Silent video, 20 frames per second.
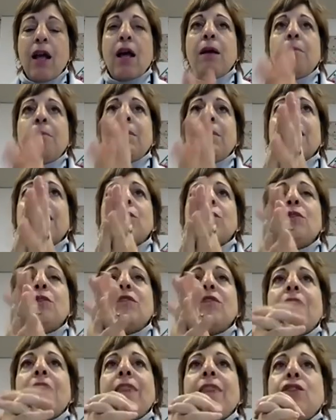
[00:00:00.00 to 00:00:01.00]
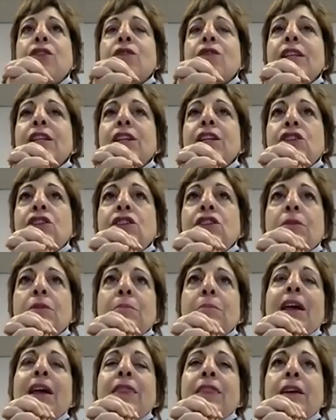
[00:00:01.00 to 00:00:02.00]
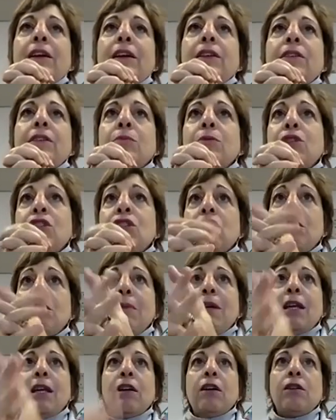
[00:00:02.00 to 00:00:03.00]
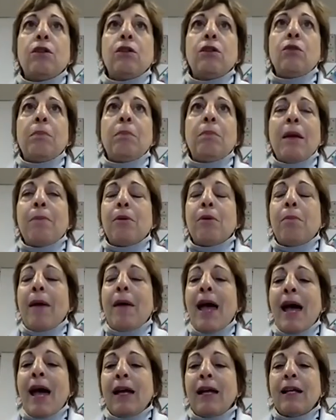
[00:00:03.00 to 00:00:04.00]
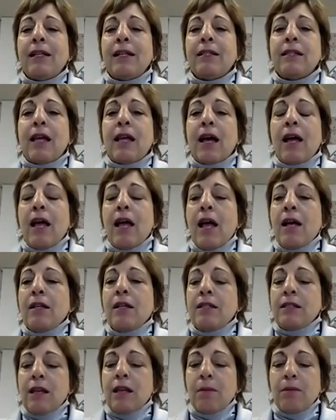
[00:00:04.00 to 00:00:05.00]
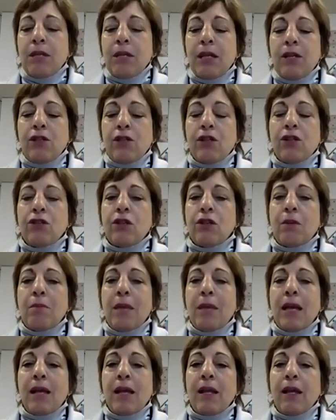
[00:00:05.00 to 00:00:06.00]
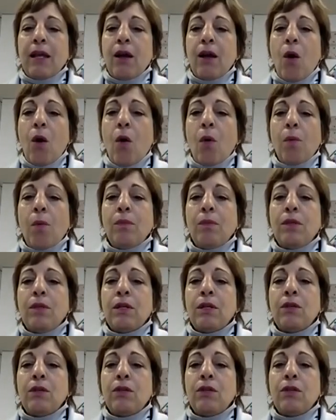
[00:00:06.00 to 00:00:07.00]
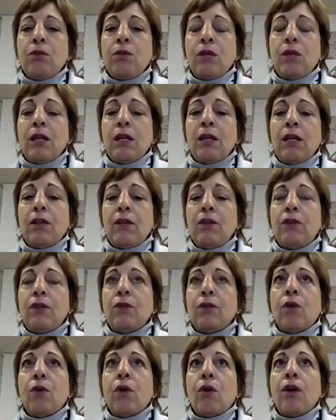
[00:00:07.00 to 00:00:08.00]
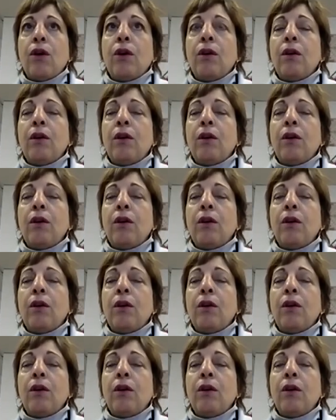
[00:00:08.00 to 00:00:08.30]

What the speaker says: Because we've got the traditional methods, which to me include paper packets that some teachers are mailing home to students or